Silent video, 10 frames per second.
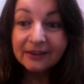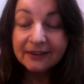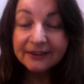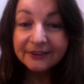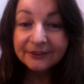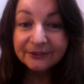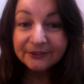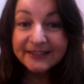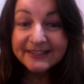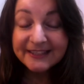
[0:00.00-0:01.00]
you know,
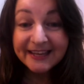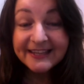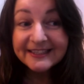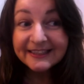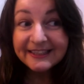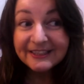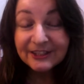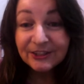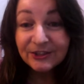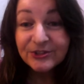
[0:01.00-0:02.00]
it's easily to
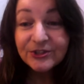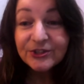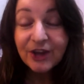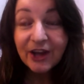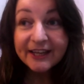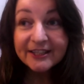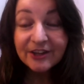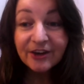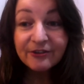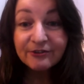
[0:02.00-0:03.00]
lose sight
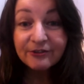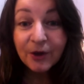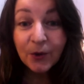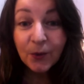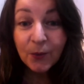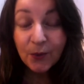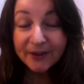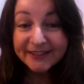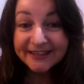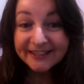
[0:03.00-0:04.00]
of
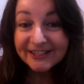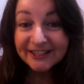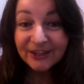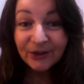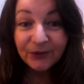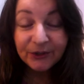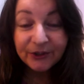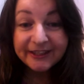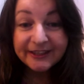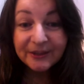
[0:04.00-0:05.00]
what's actually going
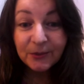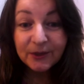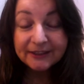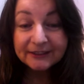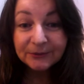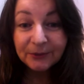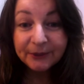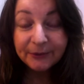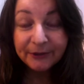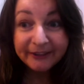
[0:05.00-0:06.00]
on in the world when
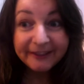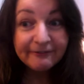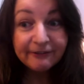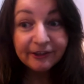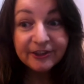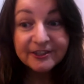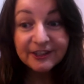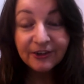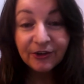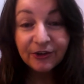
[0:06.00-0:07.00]
we're only
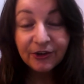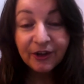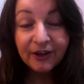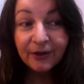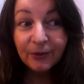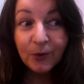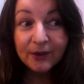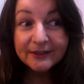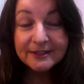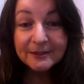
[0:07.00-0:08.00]
focusing on
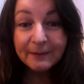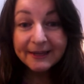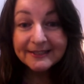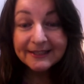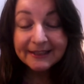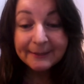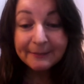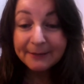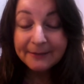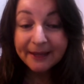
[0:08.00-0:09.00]
what's basically
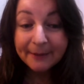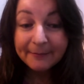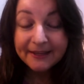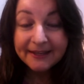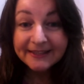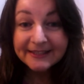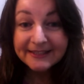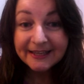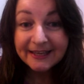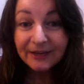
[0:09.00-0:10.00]
maybe happening in
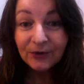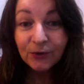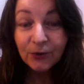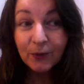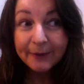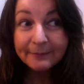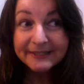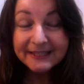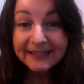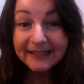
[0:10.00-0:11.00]
Sydney or one
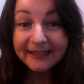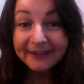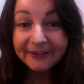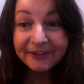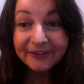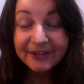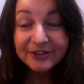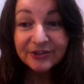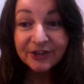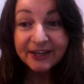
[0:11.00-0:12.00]
particular area in
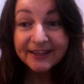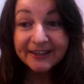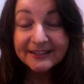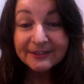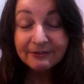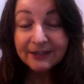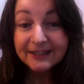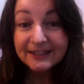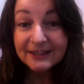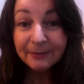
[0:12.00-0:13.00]
Australia that it's
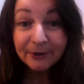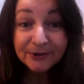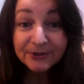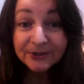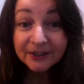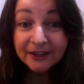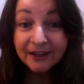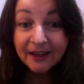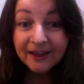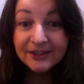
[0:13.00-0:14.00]
affecting the most.
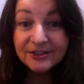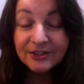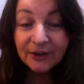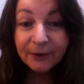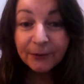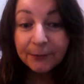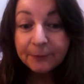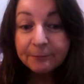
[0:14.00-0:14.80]
So,